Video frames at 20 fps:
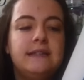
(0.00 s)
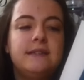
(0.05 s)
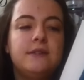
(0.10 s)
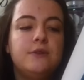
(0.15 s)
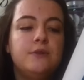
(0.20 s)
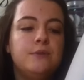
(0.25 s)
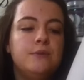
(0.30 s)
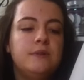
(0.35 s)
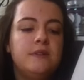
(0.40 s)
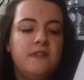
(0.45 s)
is
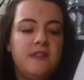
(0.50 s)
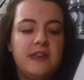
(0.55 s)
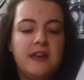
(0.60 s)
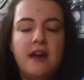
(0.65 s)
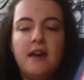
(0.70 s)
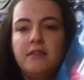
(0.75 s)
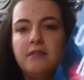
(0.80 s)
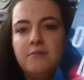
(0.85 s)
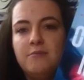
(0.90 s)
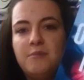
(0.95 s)
called The
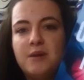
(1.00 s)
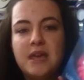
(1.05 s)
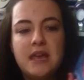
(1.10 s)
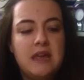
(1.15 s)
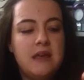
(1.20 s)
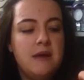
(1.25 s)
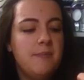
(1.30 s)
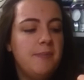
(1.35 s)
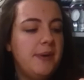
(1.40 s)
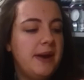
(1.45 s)
Other
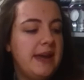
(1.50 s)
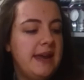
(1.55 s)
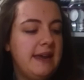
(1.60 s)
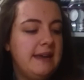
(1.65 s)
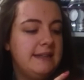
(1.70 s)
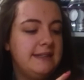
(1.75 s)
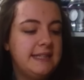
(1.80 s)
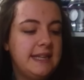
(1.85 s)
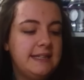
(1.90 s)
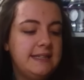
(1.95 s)
Me by
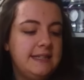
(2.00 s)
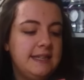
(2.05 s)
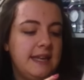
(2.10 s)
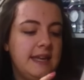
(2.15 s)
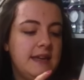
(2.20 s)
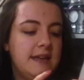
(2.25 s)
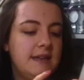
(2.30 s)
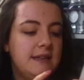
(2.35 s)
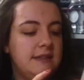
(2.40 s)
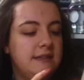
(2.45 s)

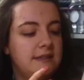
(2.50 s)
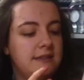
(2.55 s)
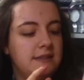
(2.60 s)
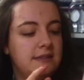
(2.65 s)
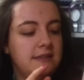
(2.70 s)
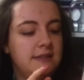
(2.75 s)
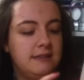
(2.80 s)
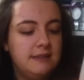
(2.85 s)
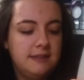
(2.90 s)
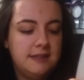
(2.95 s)
Saskia
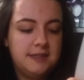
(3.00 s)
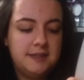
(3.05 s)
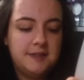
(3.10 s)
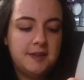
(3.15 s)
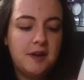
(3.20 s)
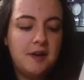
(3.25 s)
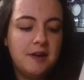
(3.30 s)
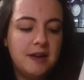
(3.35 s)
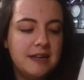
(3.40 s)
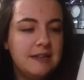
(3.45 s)

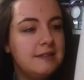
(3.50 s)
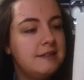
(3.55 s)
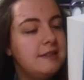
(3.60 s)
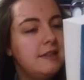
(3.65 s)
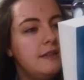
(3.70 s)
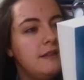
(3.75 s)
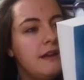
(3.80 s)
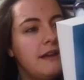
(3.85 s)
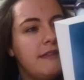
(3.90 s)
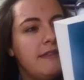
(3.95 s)

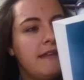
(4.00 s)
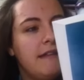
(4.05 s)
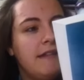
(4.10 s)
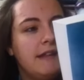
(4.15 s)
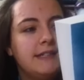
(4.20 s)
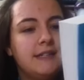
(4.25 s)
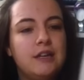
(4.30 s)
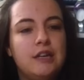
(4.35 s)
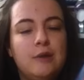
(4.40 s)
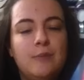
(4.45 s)
Sarginson, I think
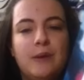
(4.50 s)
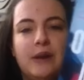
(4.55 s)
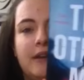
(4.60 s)
that's how you